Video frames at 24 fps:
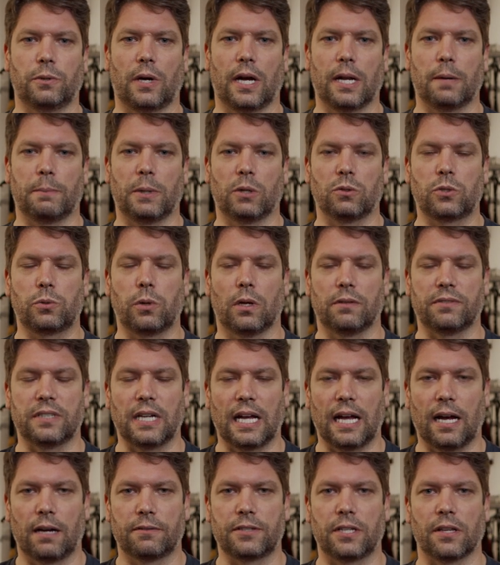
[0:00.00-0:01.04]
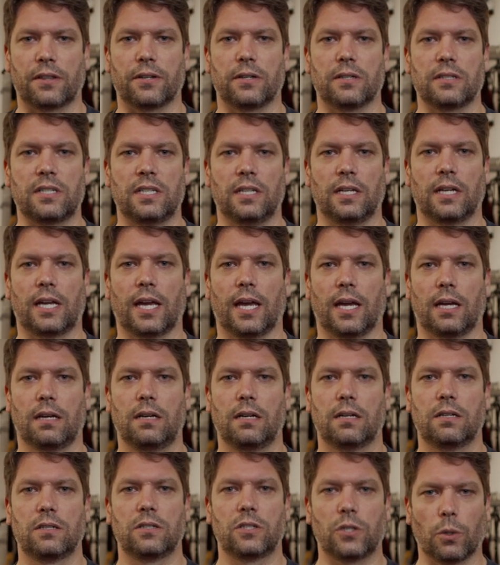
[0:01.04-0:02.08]
ride about 12 and a half to 13K
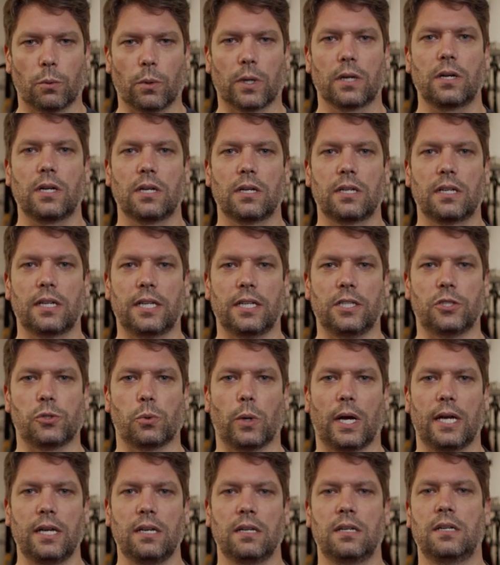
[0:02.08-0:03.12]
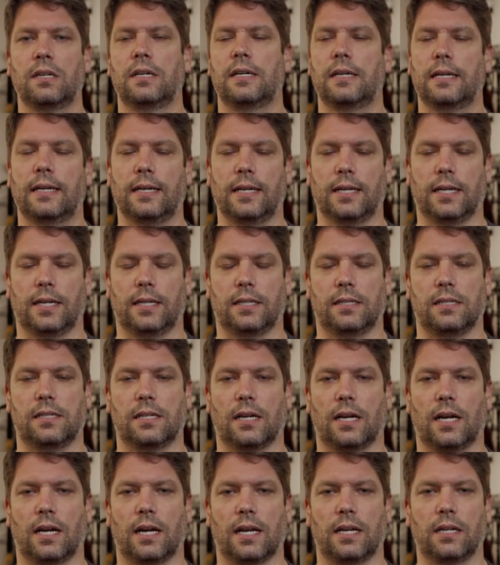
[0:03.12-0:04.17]
to work each way and
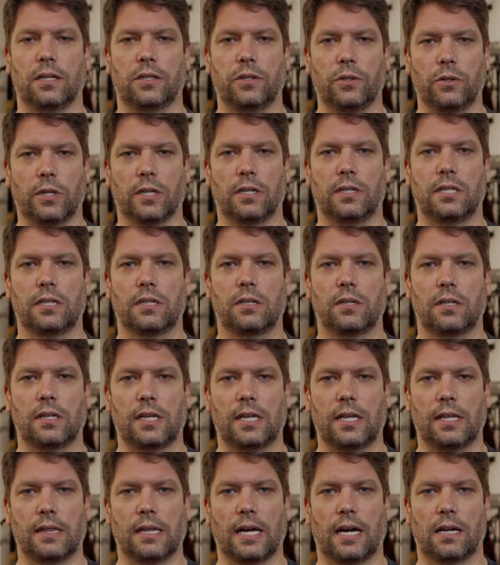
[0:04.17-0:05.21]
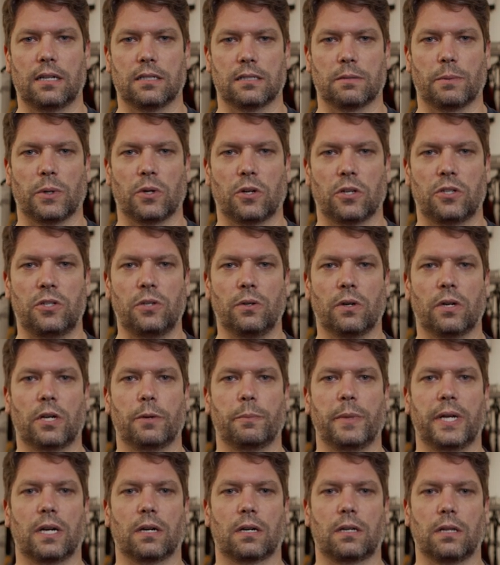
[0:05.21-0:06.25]
uh, included in that is about a
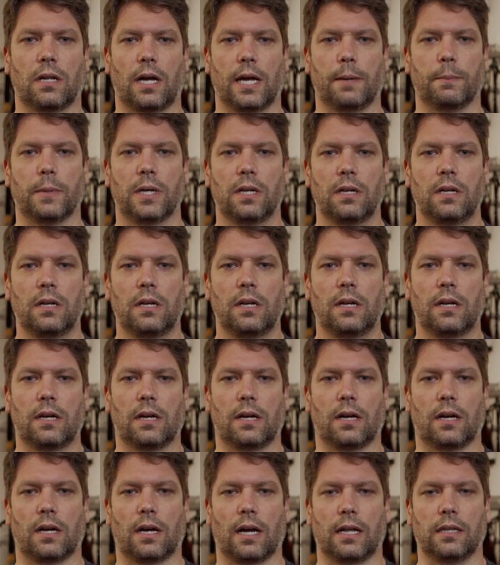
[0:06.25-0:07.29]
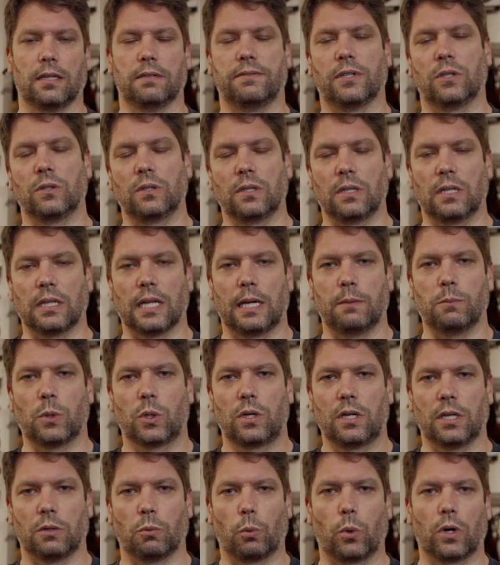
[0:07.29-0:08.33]
200 meter climb. Uh, I live out in
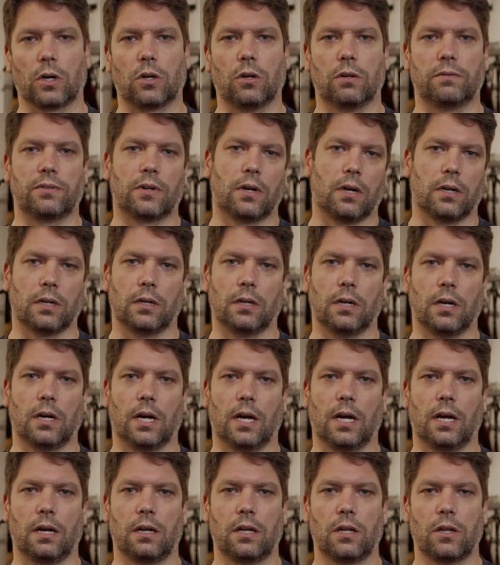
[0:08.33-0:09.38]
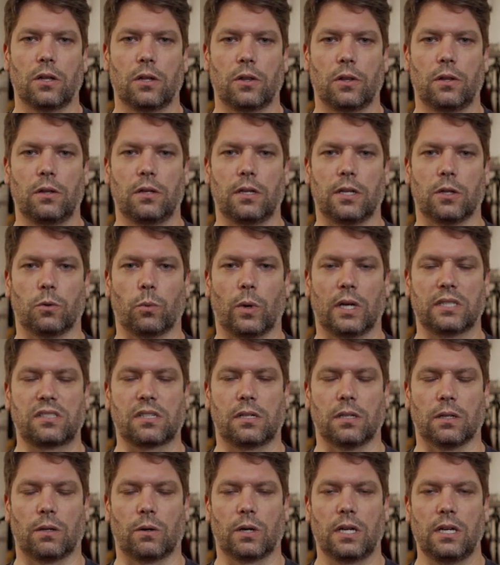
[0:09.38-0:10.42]
Glenmore and work over on uh, in West
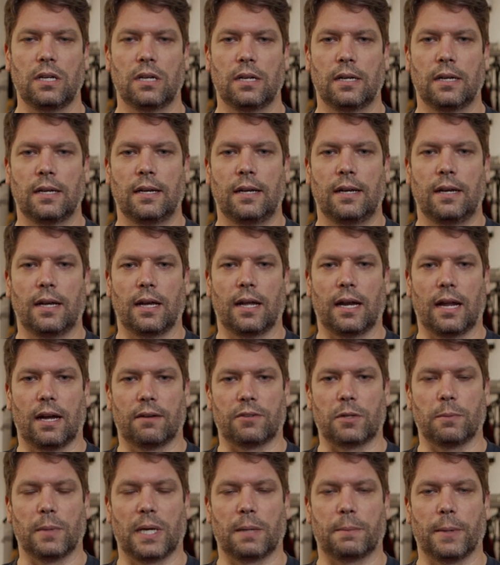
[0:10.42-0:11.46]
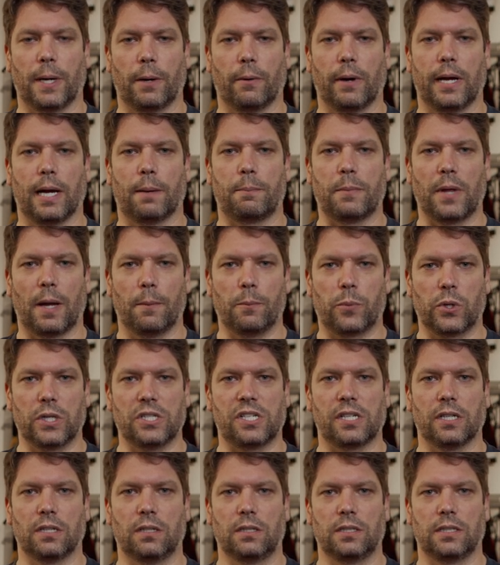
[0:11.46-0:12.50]
Kelowna and have to make my way up that
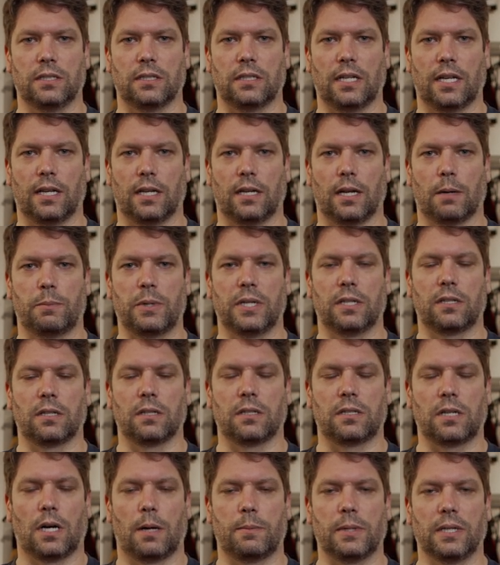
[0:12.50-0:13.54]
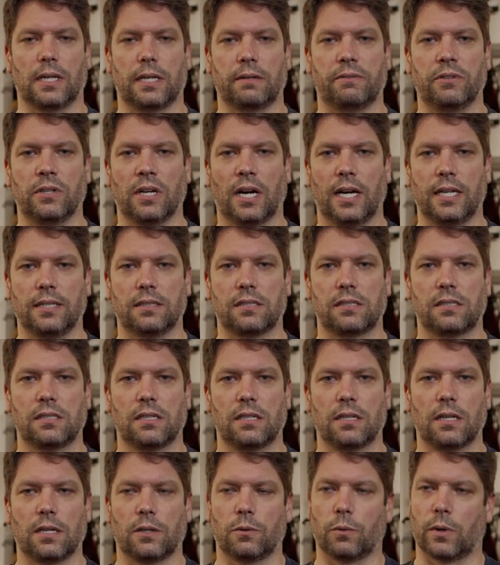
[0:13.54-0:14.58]
bridge hill and, and up into the top of Lakeview Heights.
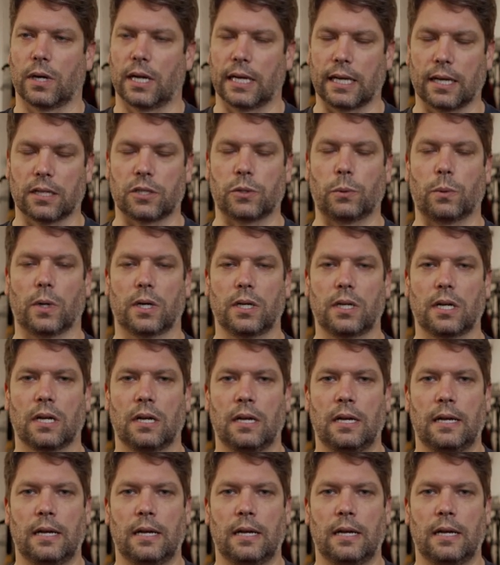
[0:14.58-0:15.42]
When I get to work,